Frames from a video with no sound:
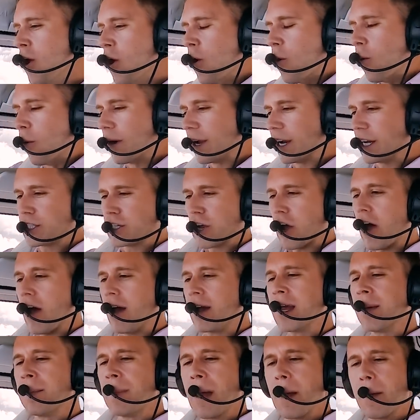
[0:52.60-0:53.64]
we're going to
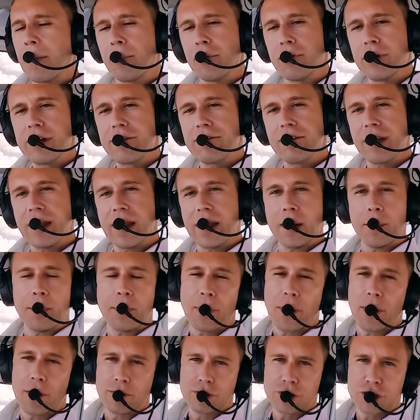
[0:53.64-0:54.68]
talk about briefing and
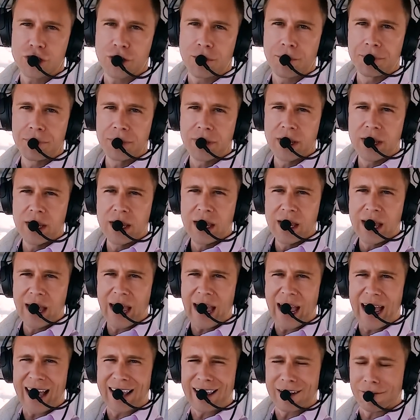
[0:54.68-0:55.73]
approach.
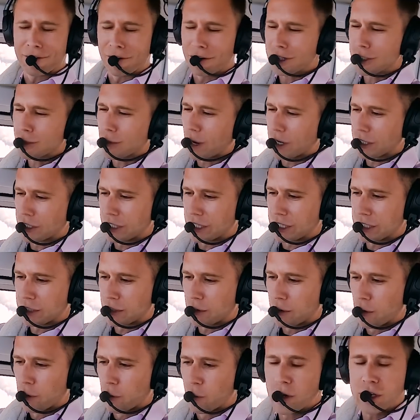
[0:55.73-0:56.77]
And the first question is,
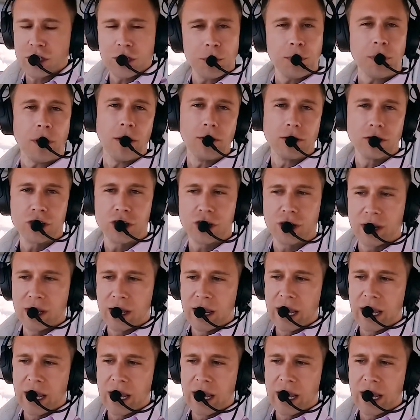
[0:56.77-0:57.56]
which approach?